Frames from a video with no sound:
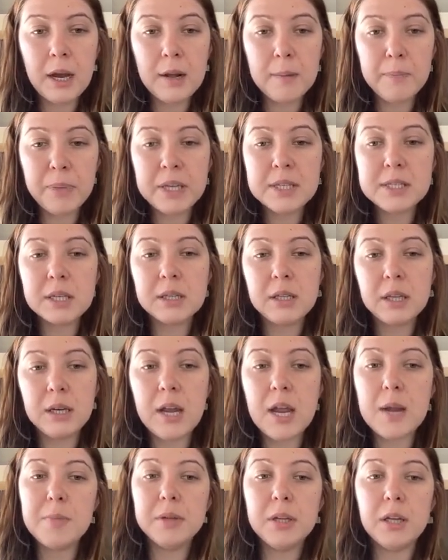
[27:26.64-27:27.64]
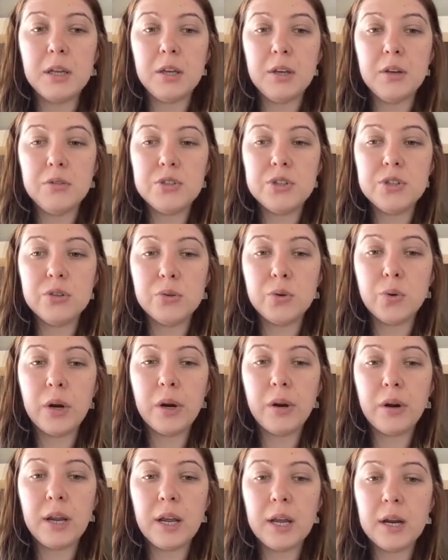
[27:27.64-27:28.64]
basically enabling you to
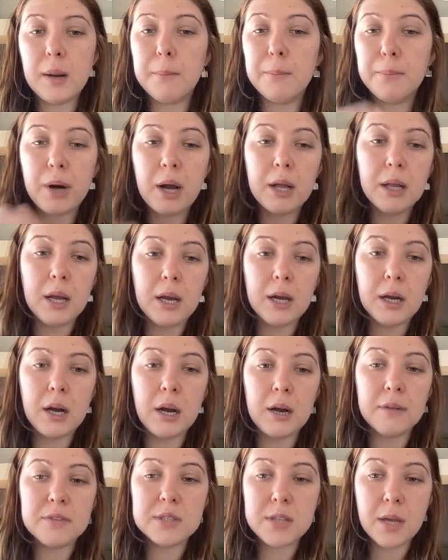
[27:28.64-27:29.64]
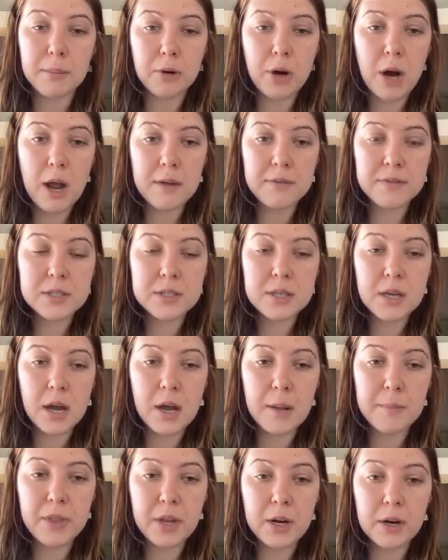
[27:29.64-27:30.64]
query an umbrella of subgraphs
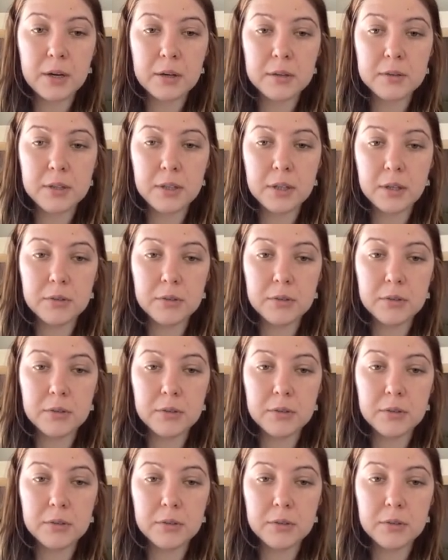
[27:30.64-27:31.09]
that are,